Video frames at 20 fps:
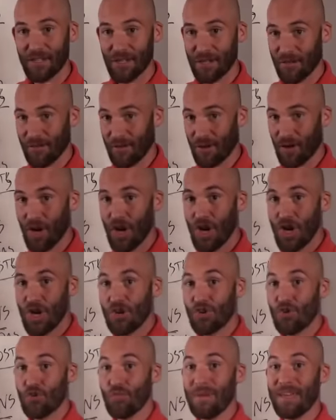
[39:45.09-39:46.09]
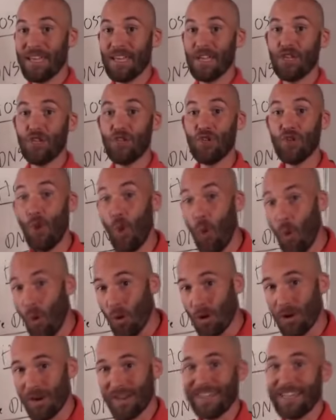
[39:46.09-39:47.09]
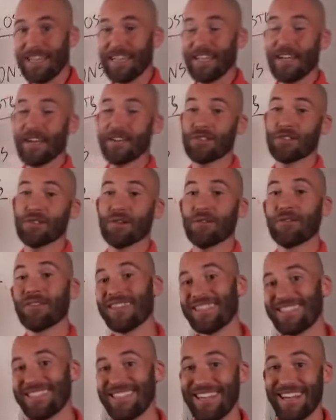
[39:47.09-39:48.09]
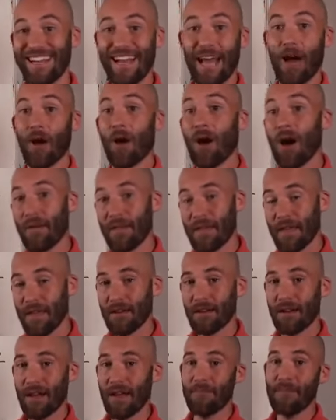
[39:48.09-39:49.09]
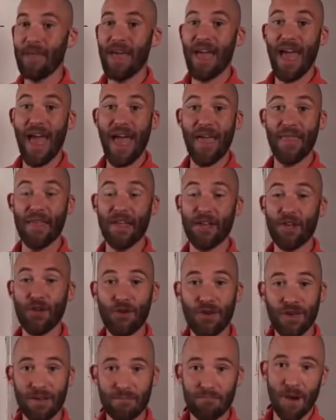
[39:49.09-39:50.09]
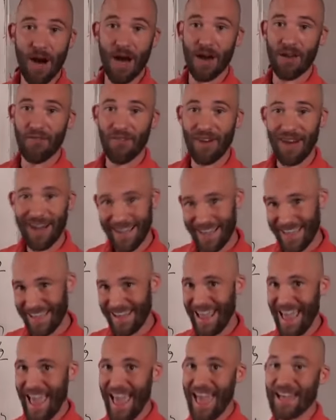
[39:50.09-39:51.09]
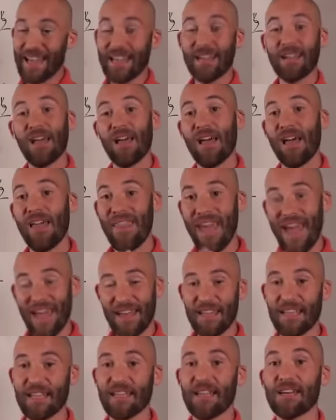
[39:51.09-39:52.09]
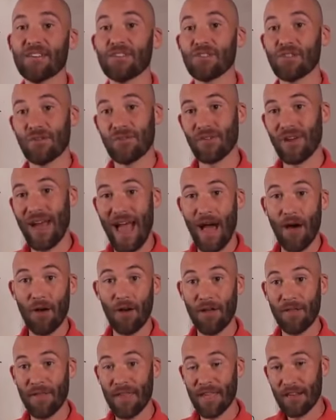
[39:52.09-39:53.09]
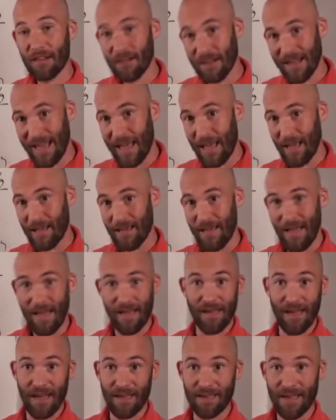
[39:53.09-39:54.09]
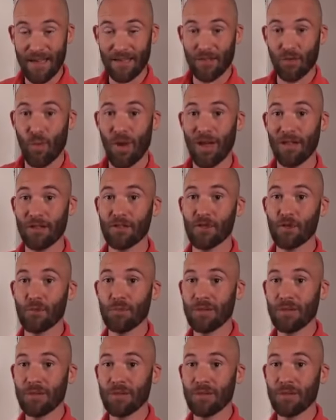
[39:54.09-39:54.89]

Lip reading: server to be your DNS server that's sitting out on the internet, and then you can modify and edit that DNS server out on the internet as well as you